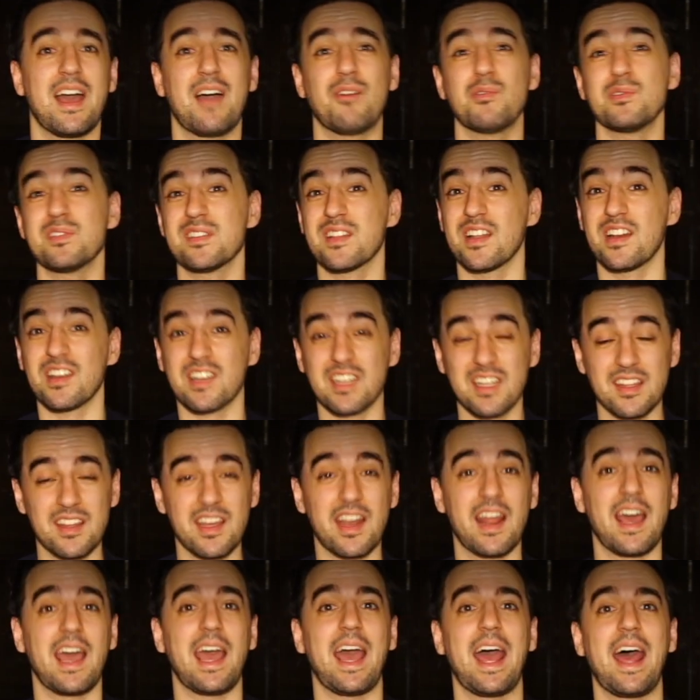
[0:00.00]
I was lucky that
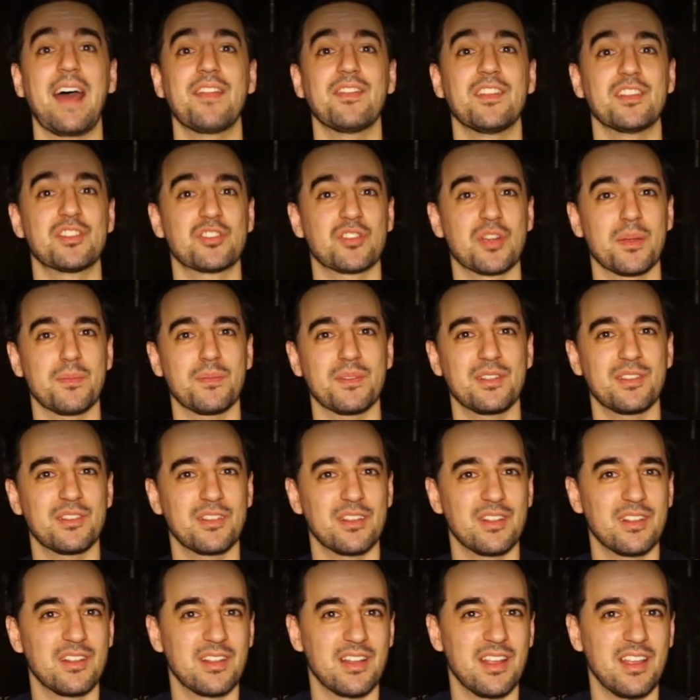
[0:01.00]
I had the trip
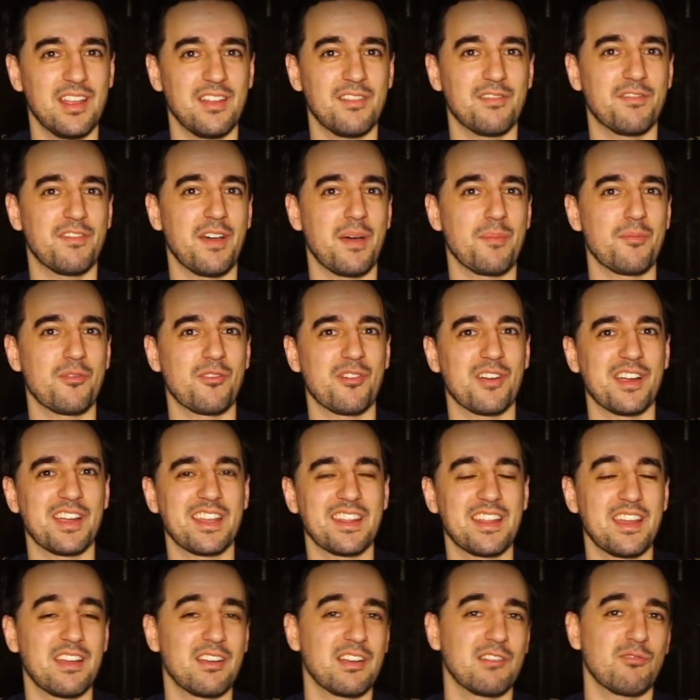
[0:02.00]
in February
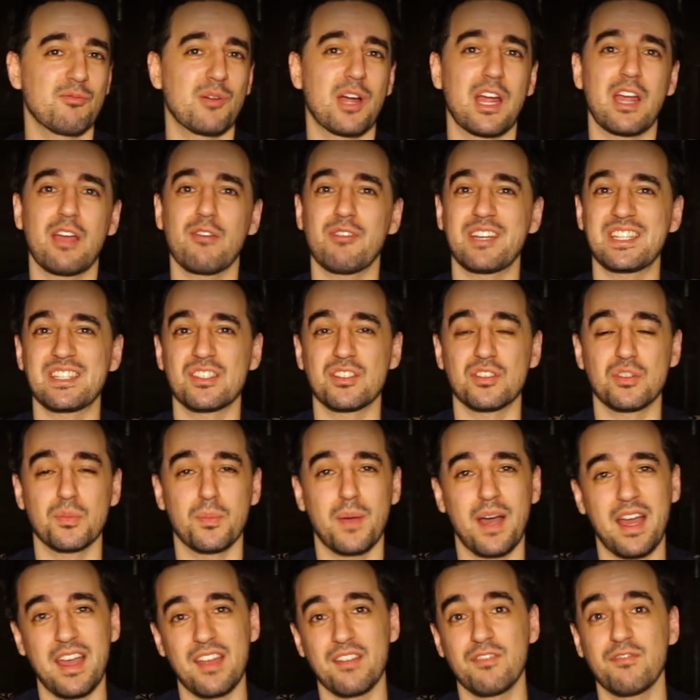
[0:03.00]
where I went to
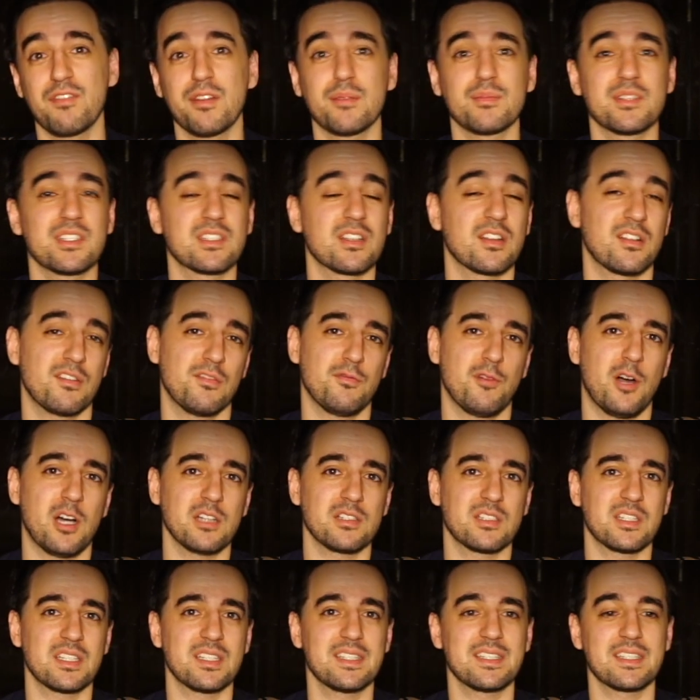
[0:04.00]
Dubai and filmed a ton of
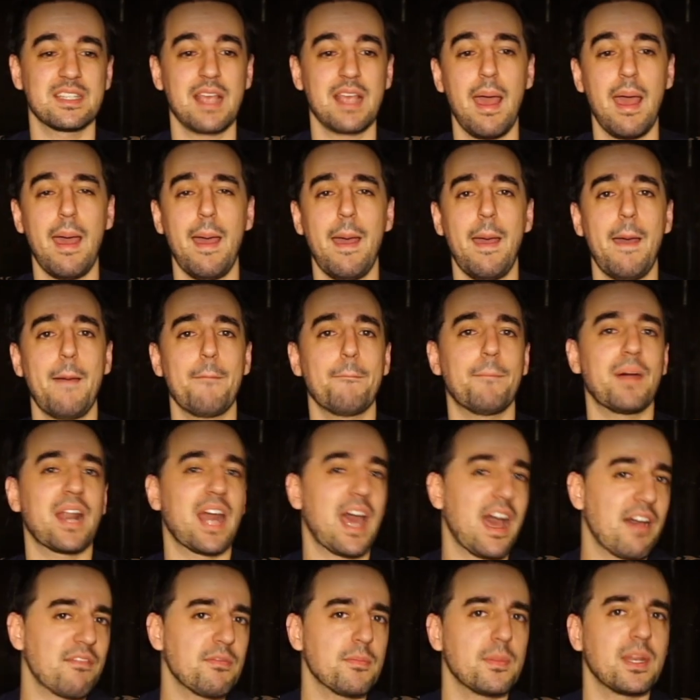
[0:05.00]
watches, but I
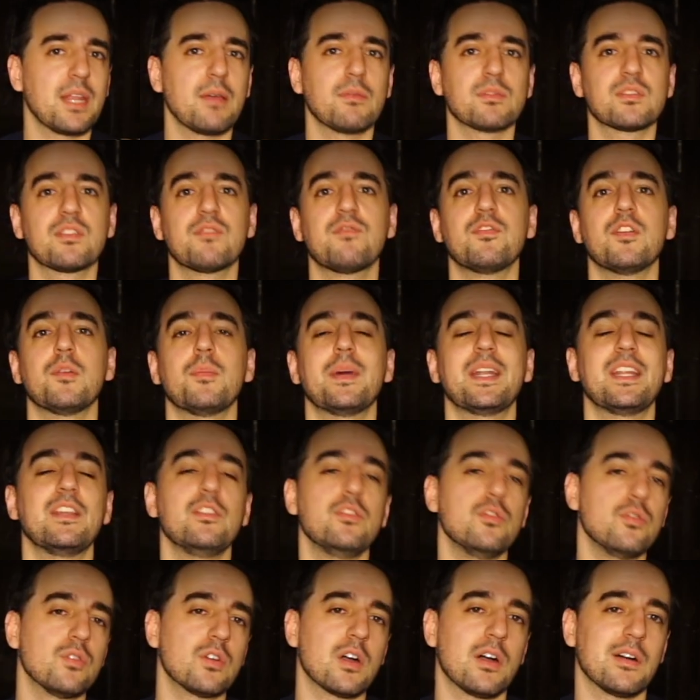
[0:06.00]
haven't been able to film any
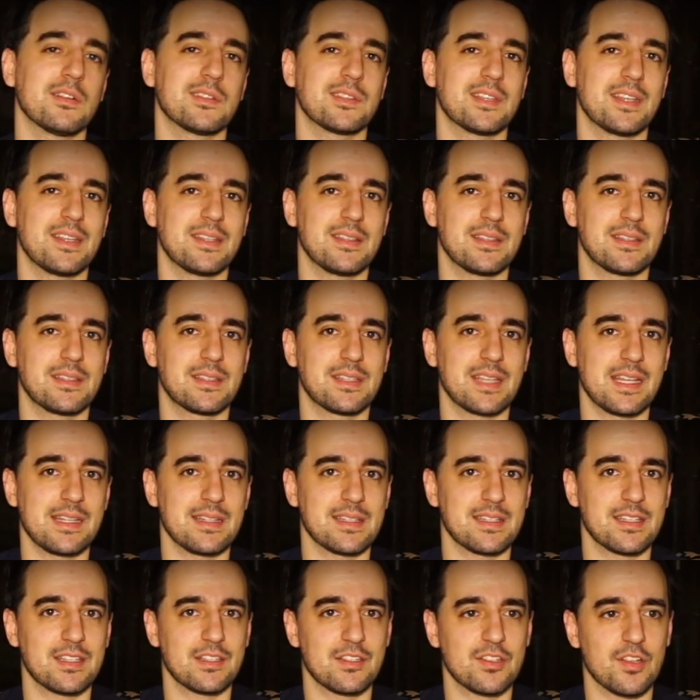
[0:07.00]
new content since.
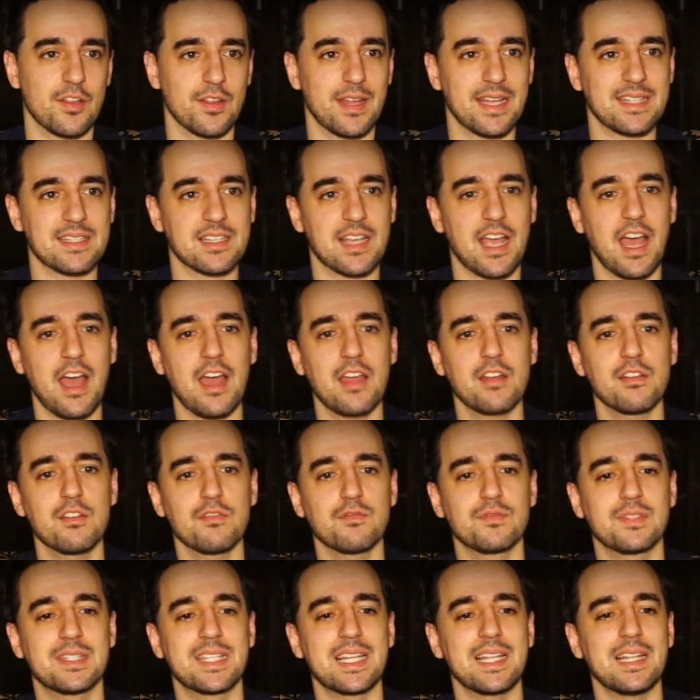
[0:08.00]
So that's kind
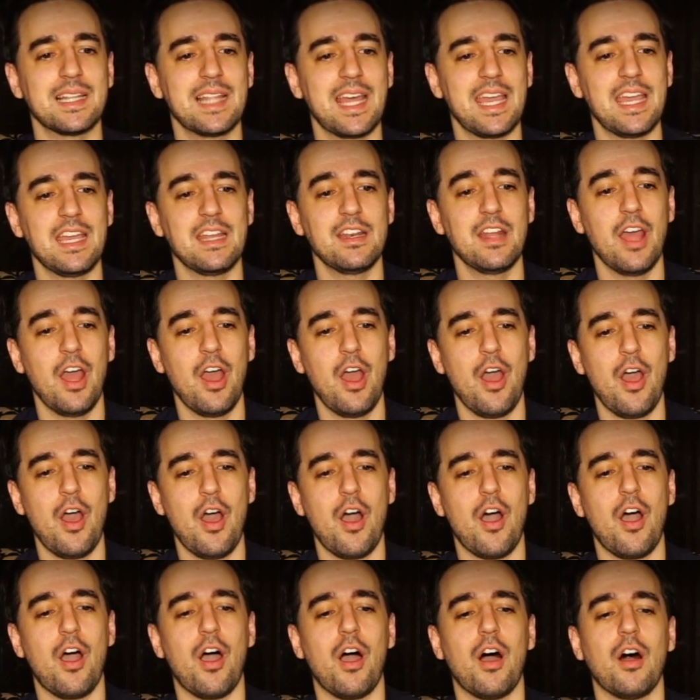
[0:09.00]
of delayed
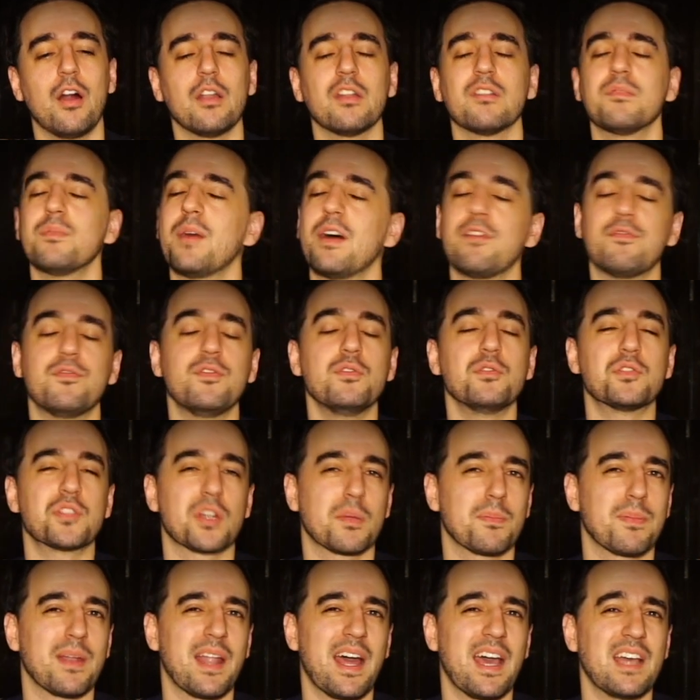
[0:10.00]
all of my future
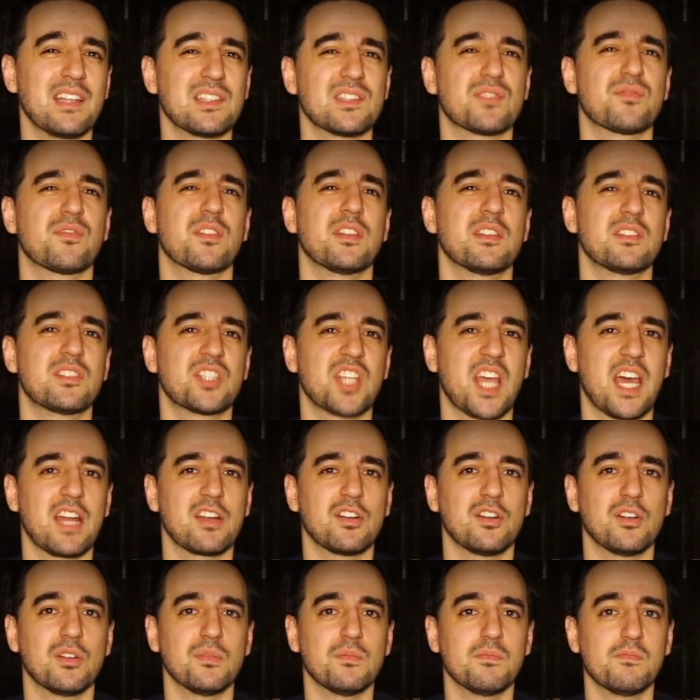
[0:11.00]
plans for the
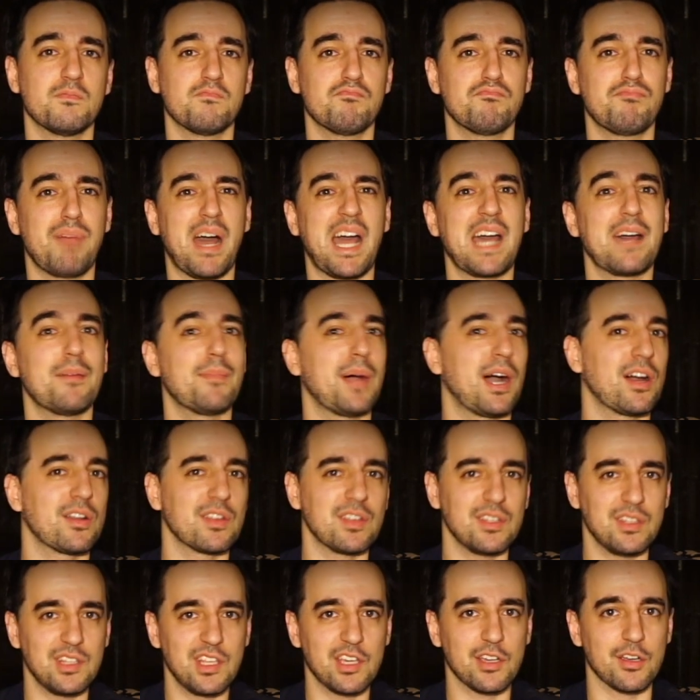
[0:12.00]
channel by about a
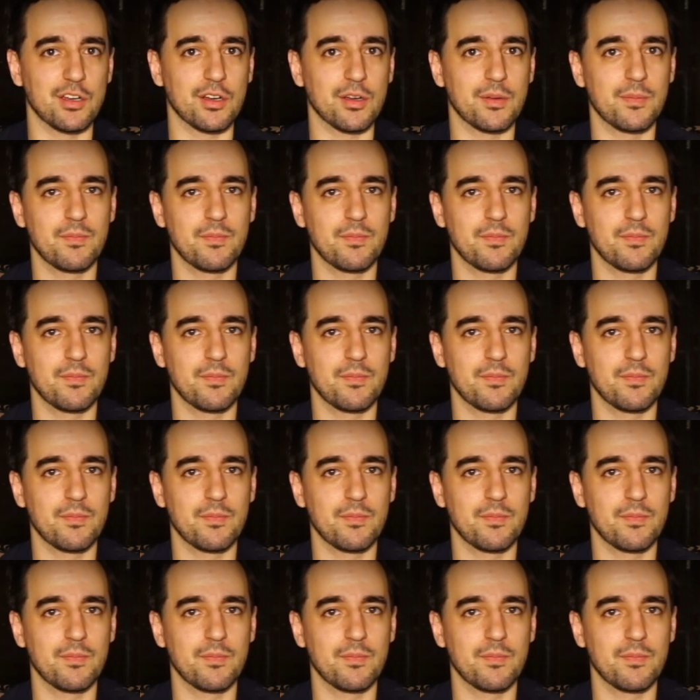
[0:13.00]
year.